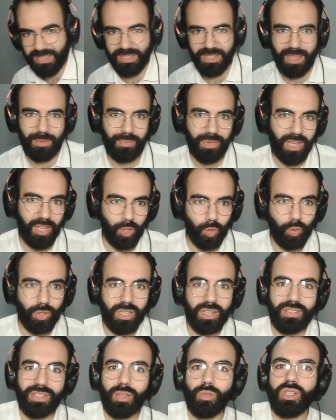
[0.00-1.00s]
them and to
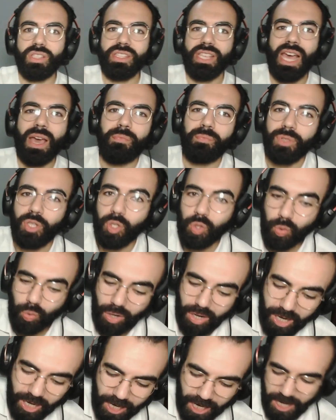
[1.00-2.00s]
understand what's happening to
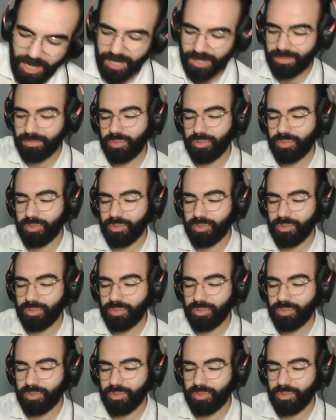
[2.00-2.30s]
her.